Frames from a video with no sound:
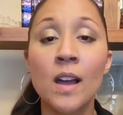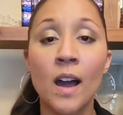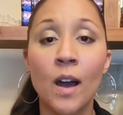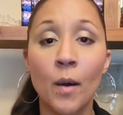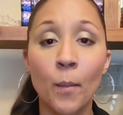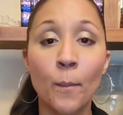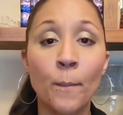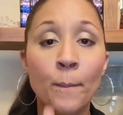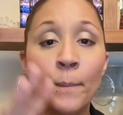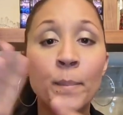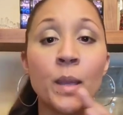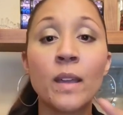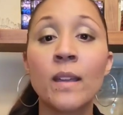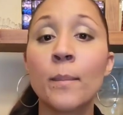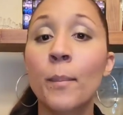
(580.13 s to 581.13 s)
a
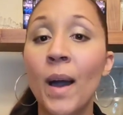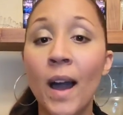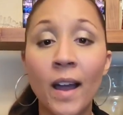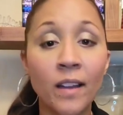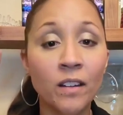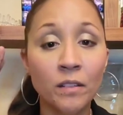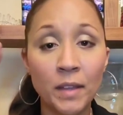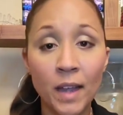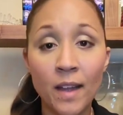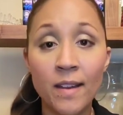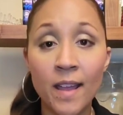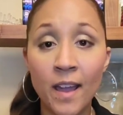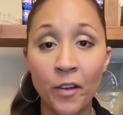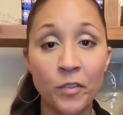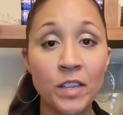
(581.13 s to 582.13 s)
big piled on
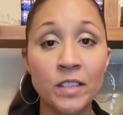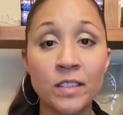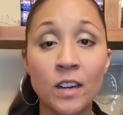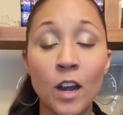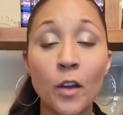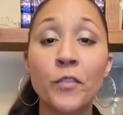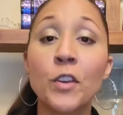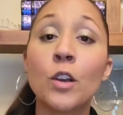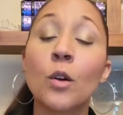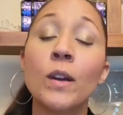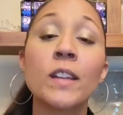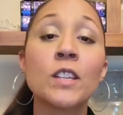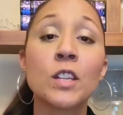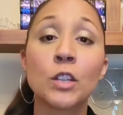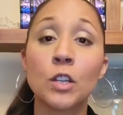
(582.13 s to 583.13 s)
heavy scarf, you're
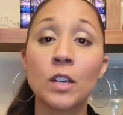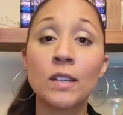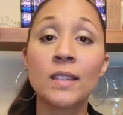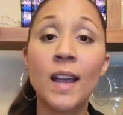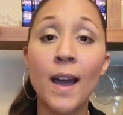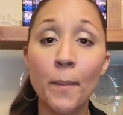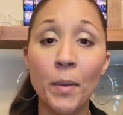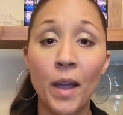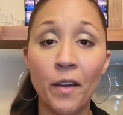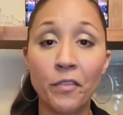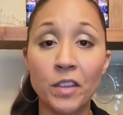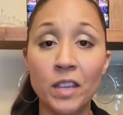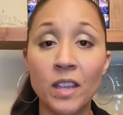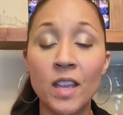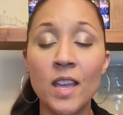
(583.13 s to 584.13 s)
going to look top
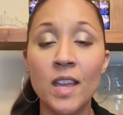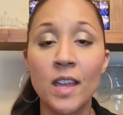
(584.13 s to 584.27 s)
heavy.